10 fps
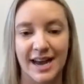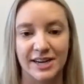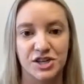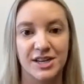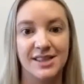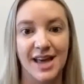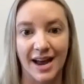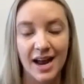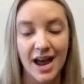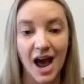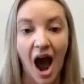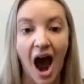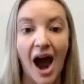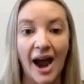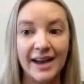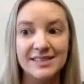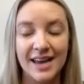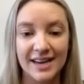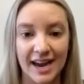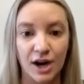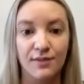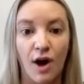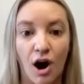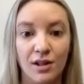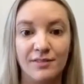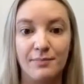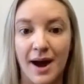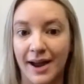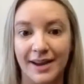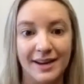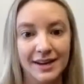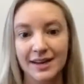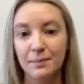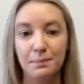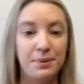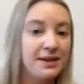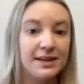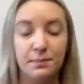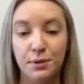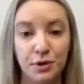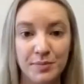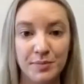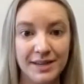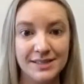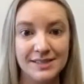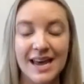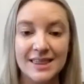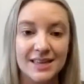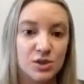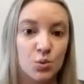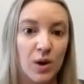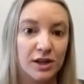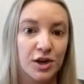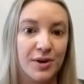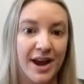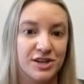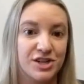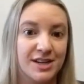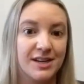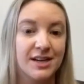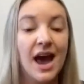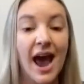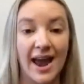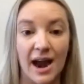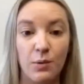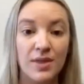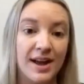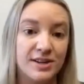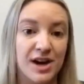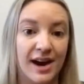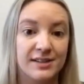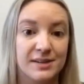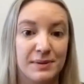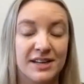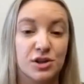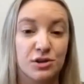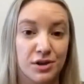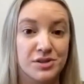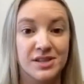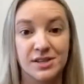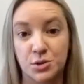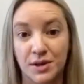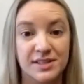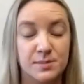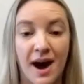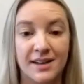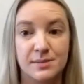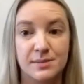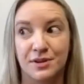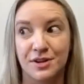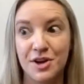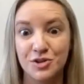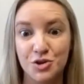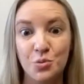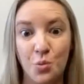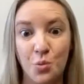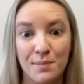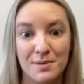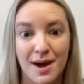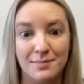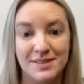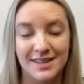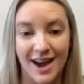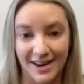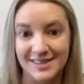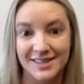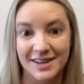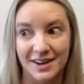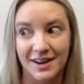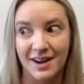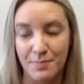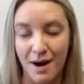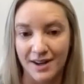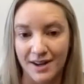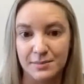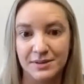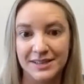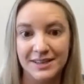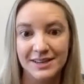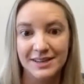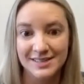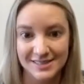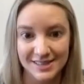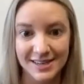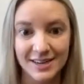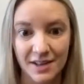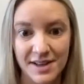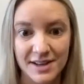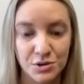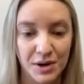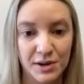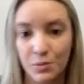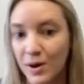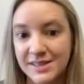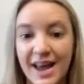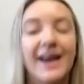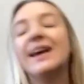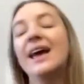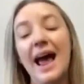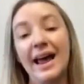connection that I take care of all of my pee and poop needs in this one location. And I want that child to be as close to the toilet as possible to warm them up to the idea of possibly sitting on that toilet one day,